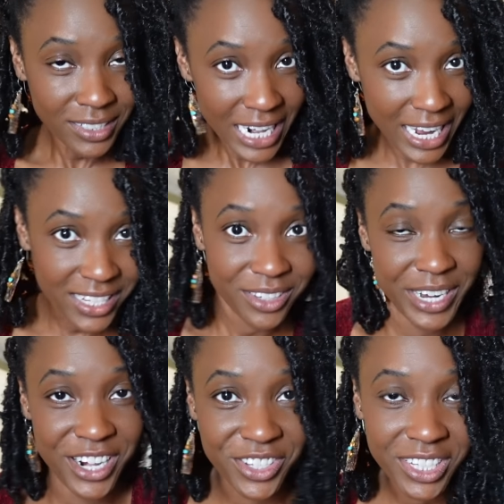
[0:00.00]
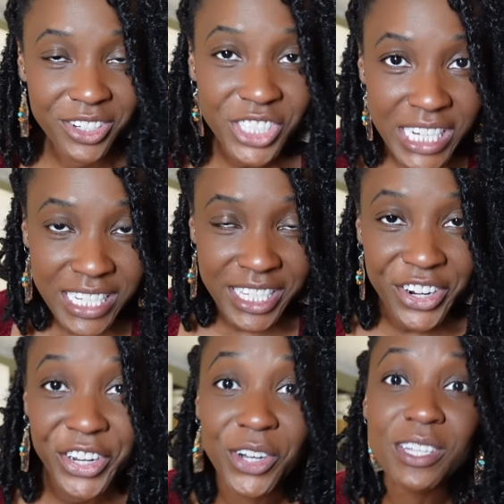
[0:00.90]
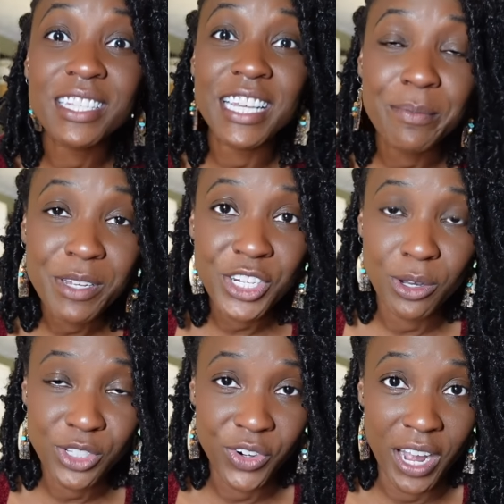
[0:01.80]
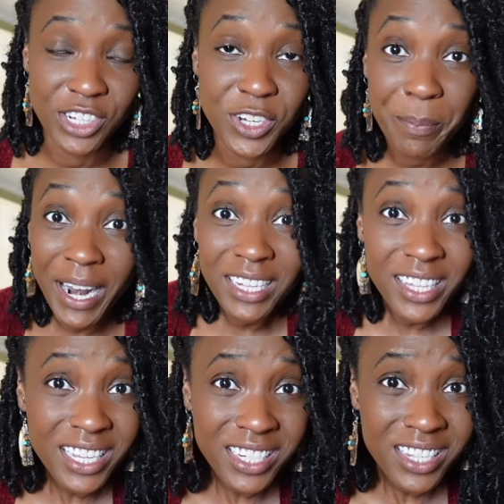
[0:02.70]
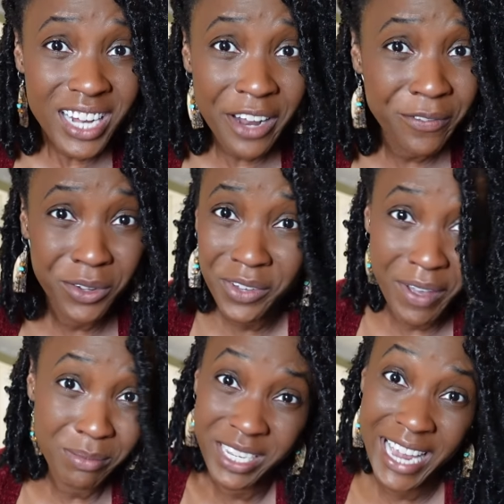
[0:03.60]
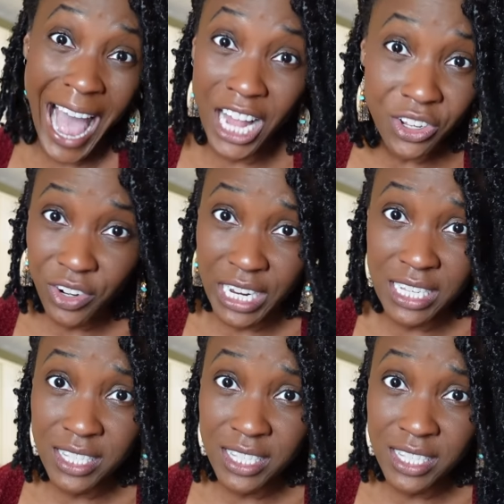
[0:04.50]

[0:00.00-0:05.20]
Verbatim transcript: right, so here's a little cheat cereal, Cinnamon Toast Crunch, but at least it's not full of empty calories.